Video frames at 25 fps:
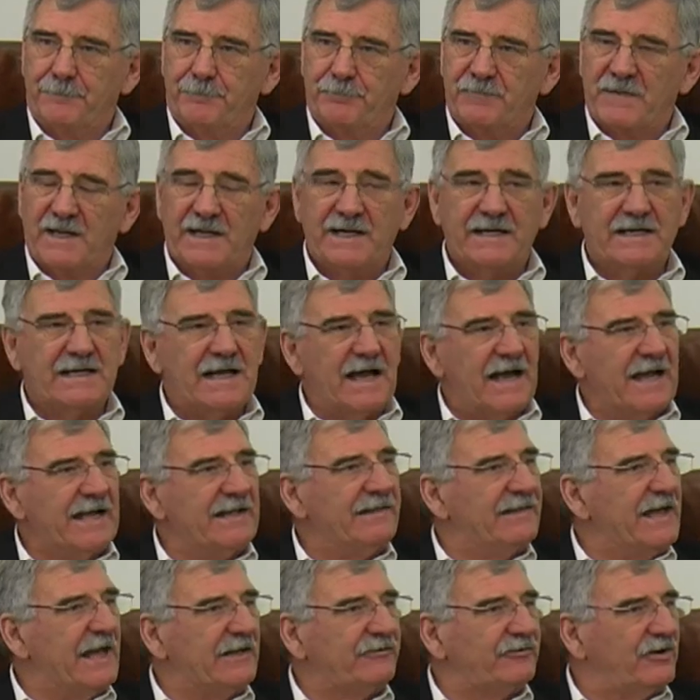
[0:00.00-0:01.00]
And again,
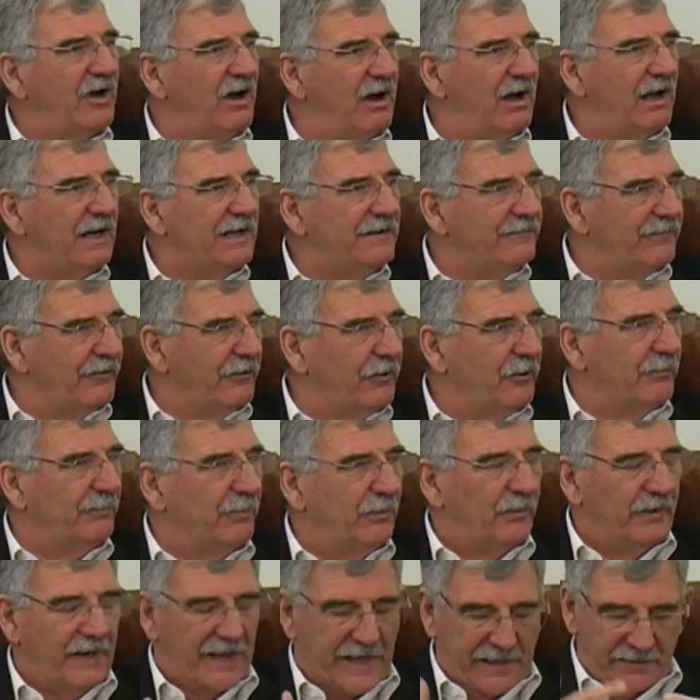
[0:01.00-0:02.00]
that's highly
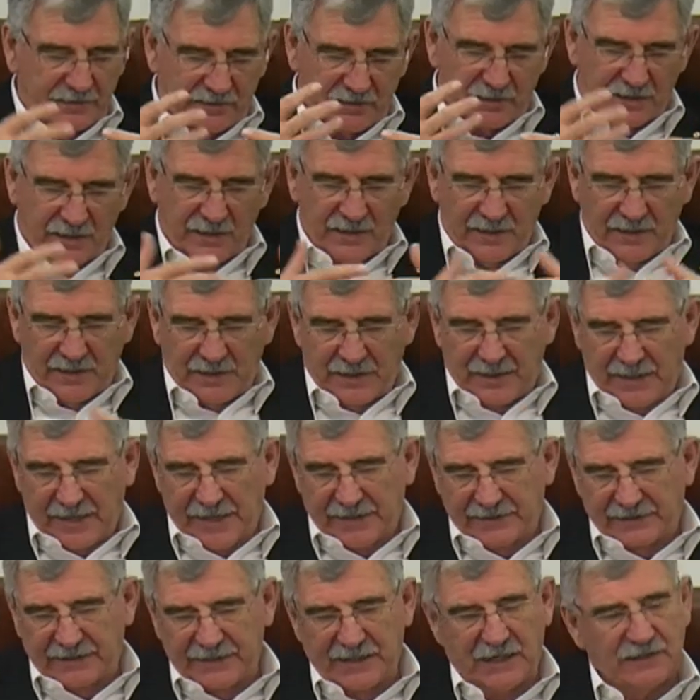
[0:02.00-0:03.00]
variable, and
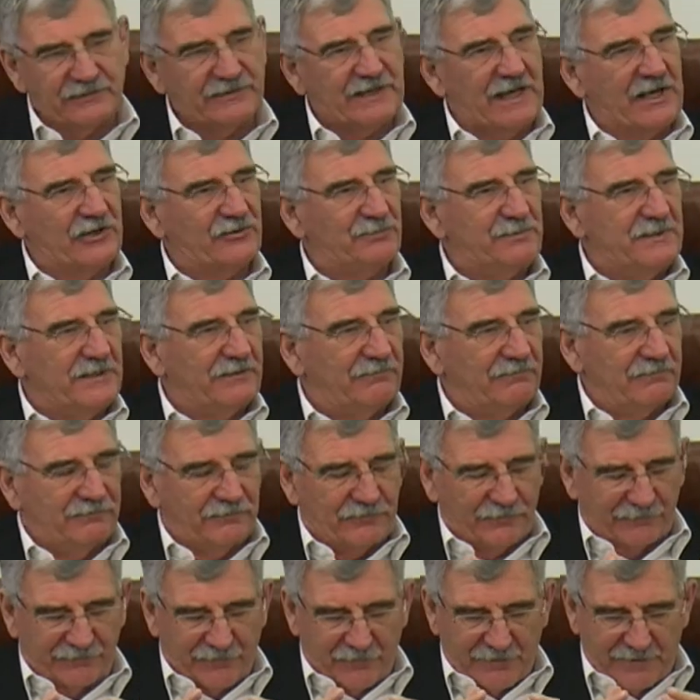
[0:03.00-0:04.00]
Leo's asked me to
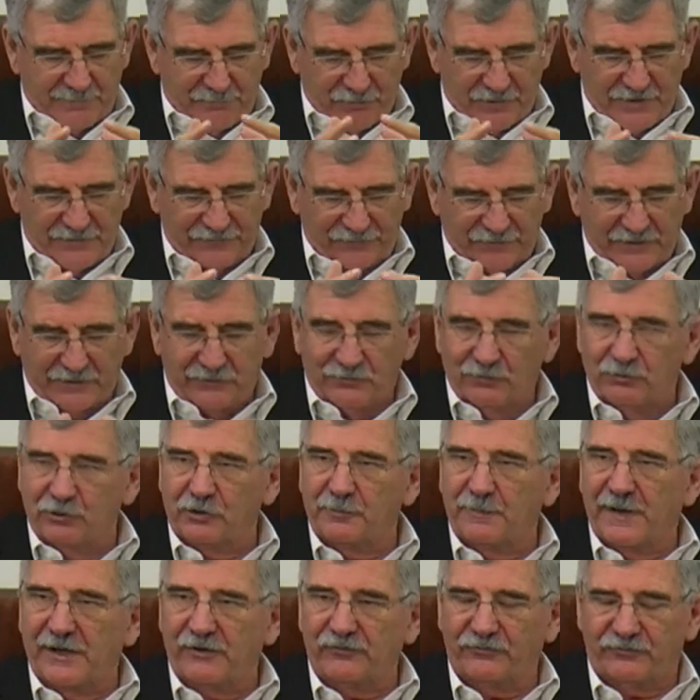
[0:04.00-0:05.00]
very briefly talk
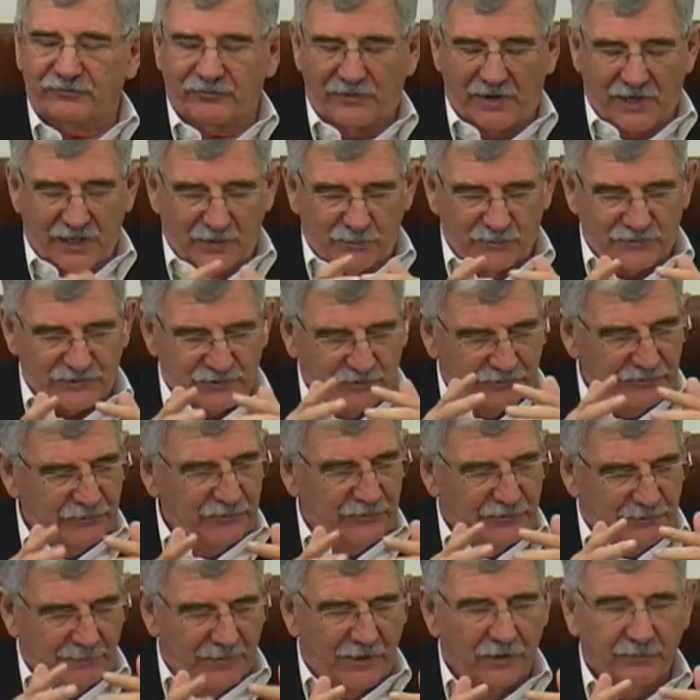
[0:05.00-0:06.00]
about Australia, which I'll do in
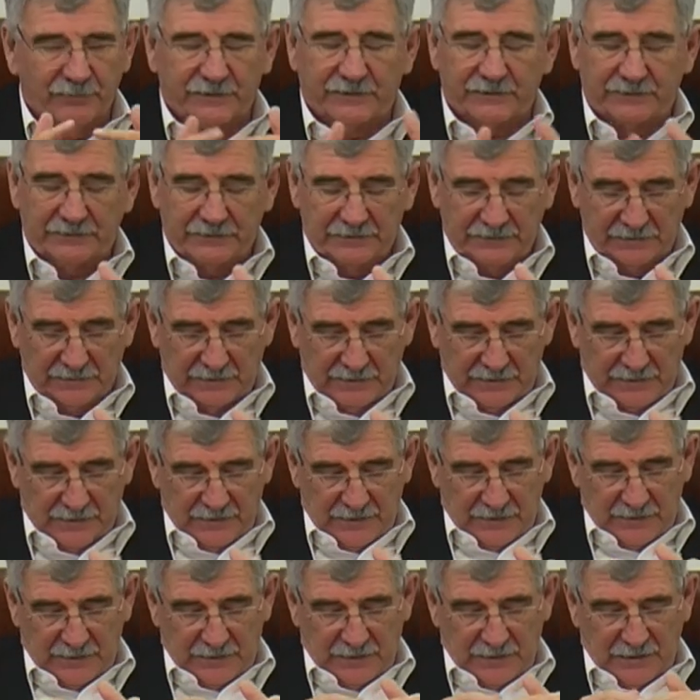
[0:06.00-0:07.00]
a moment.
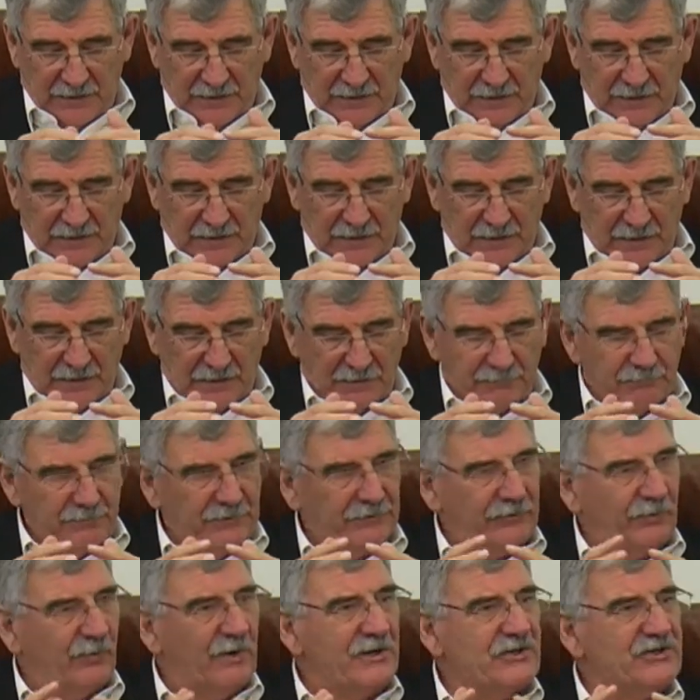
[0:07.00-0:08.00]
But the
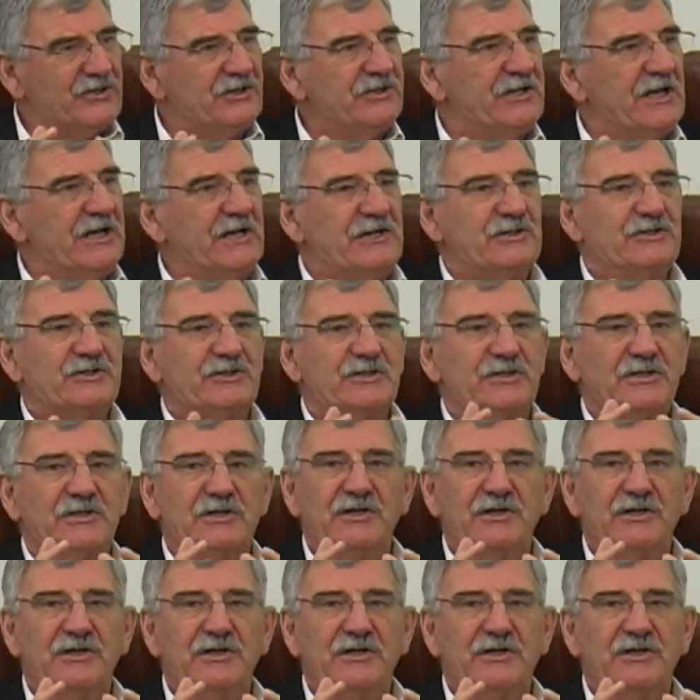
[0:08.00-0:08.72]
question then is,